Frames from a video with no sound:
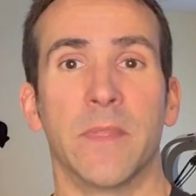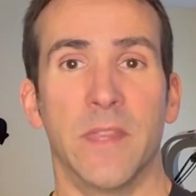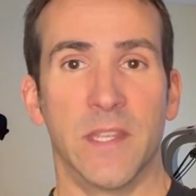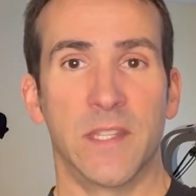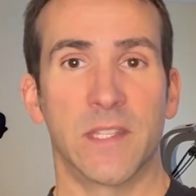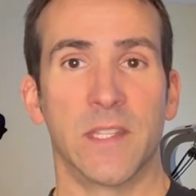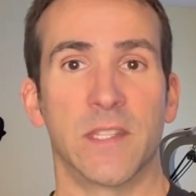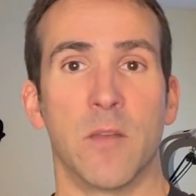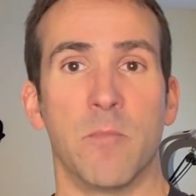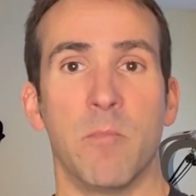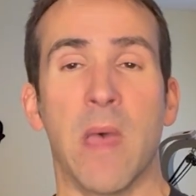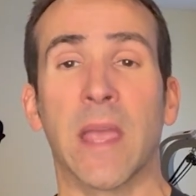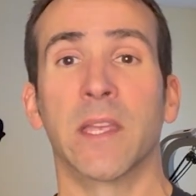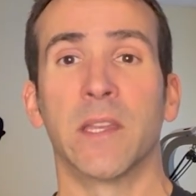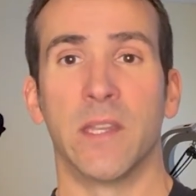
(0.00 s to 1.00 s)
This is the
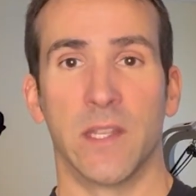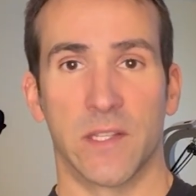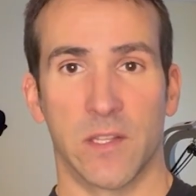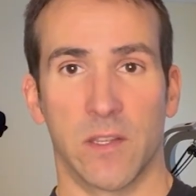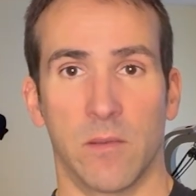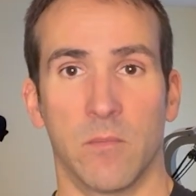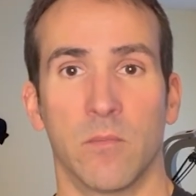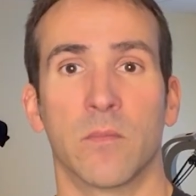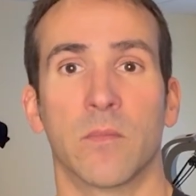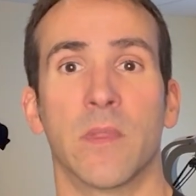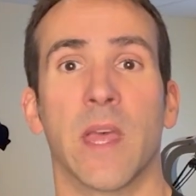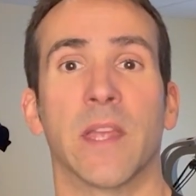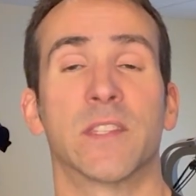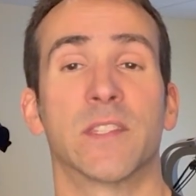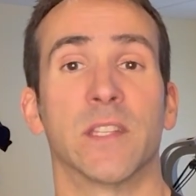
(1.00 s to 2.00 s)
mechanism
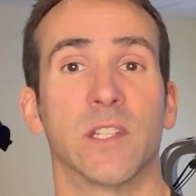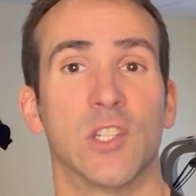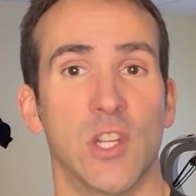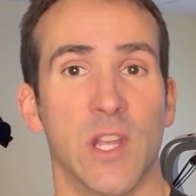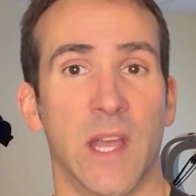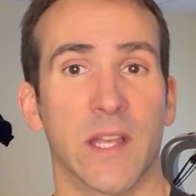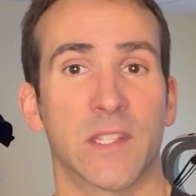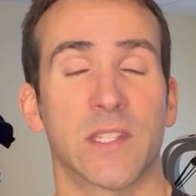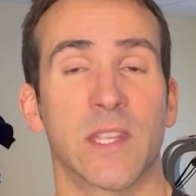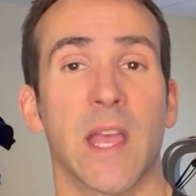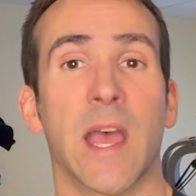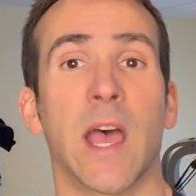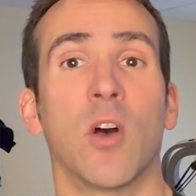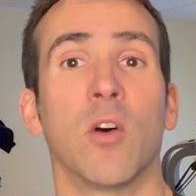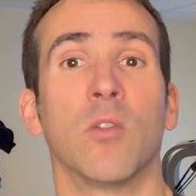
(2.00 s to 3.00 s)
that suggests
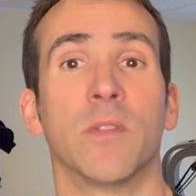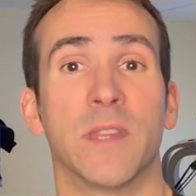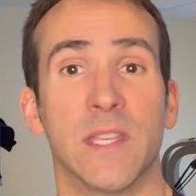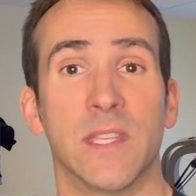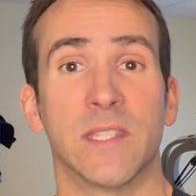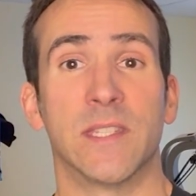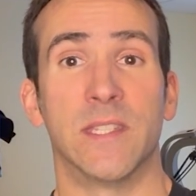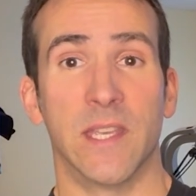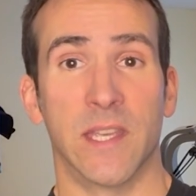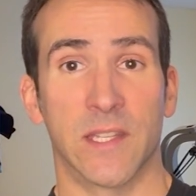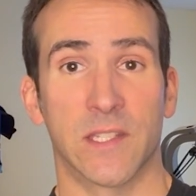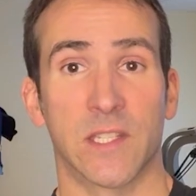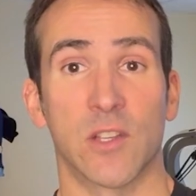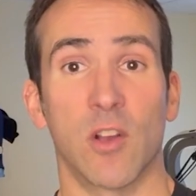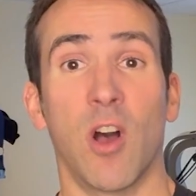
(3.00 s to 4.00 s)
how these
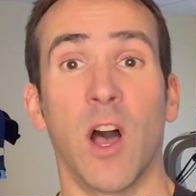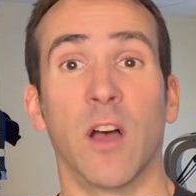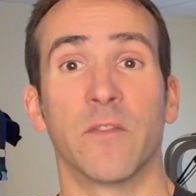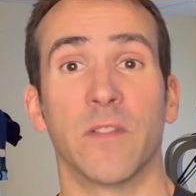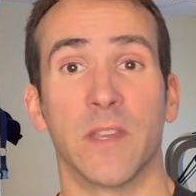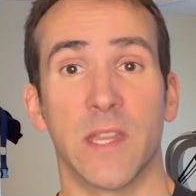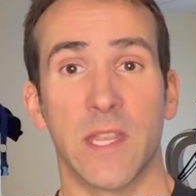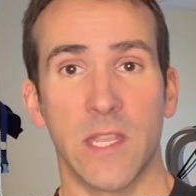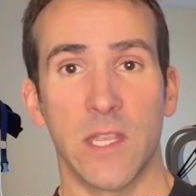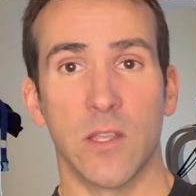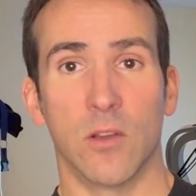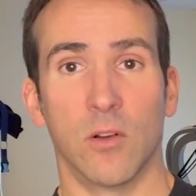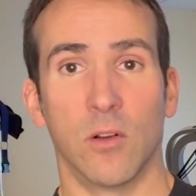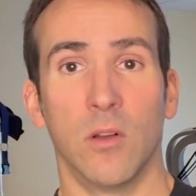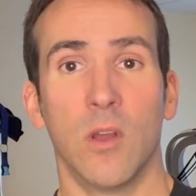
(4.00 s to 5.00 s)
discs often
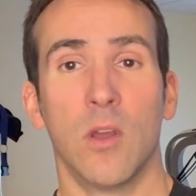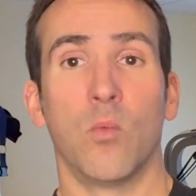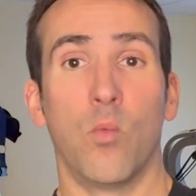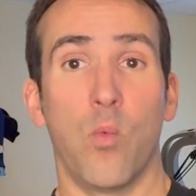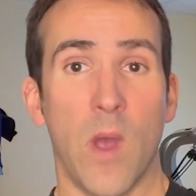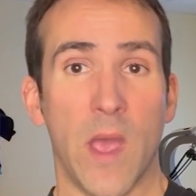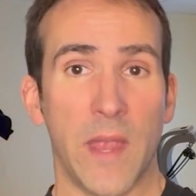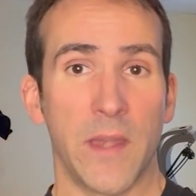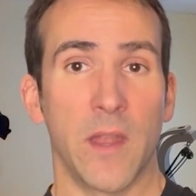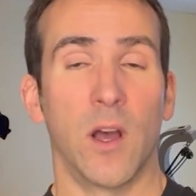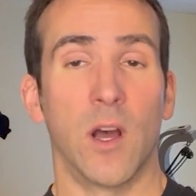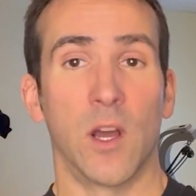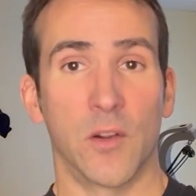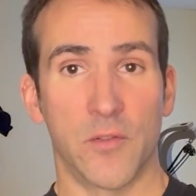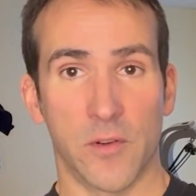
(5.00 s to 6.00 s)
heal when
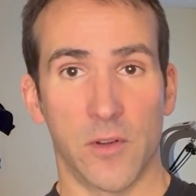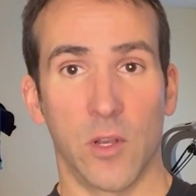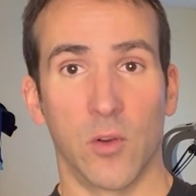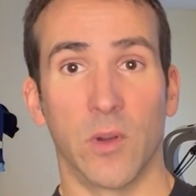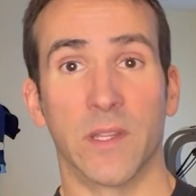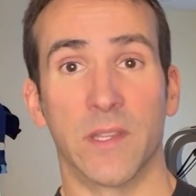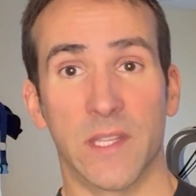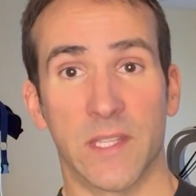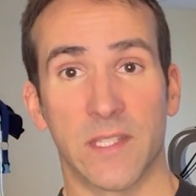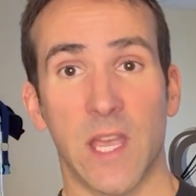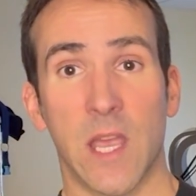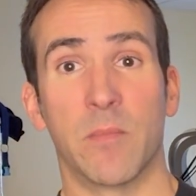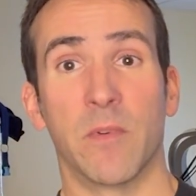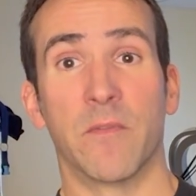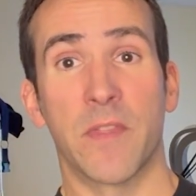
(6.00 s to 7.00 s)
undergoing this
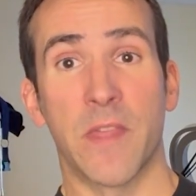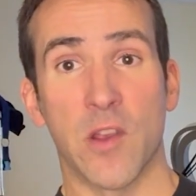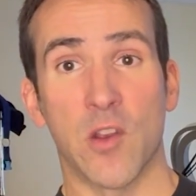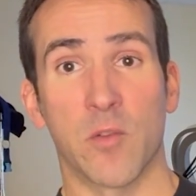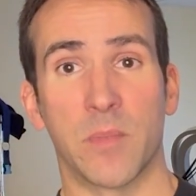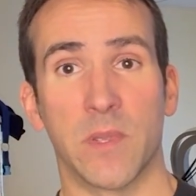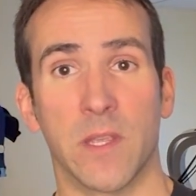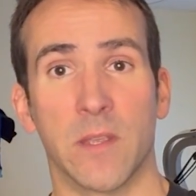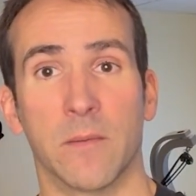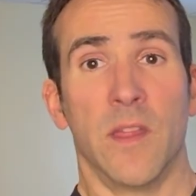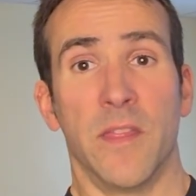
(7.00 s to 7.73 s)
type of therapy.